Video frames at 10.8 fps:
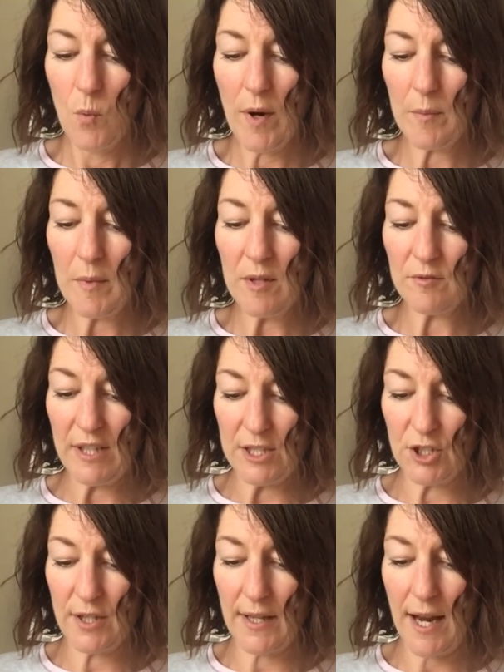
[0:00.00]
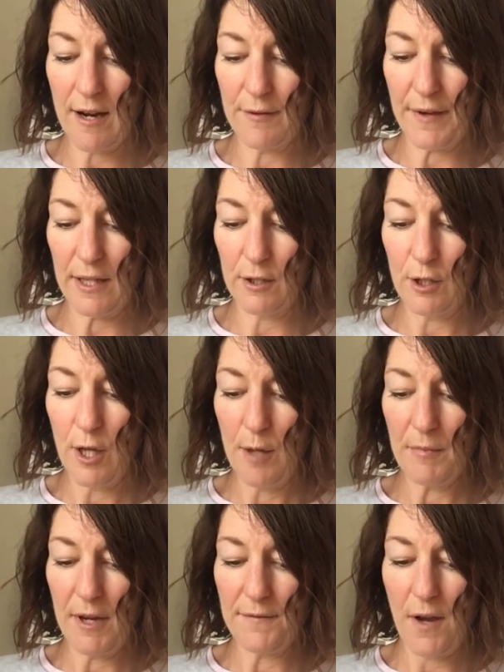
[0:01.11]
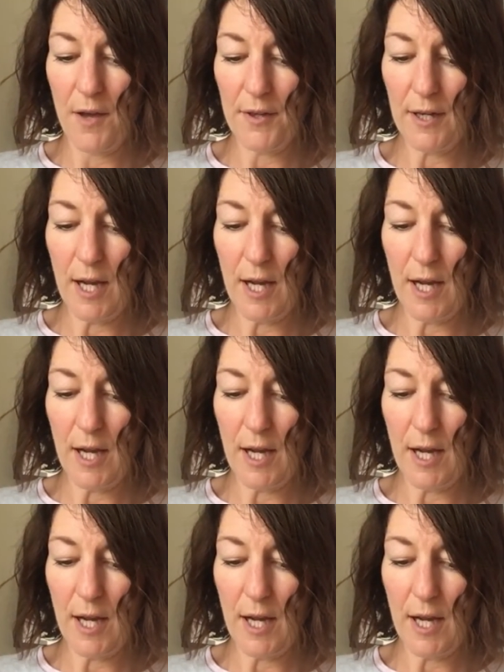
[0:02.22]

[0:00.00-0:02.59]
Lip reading: When we reached the caravan, my father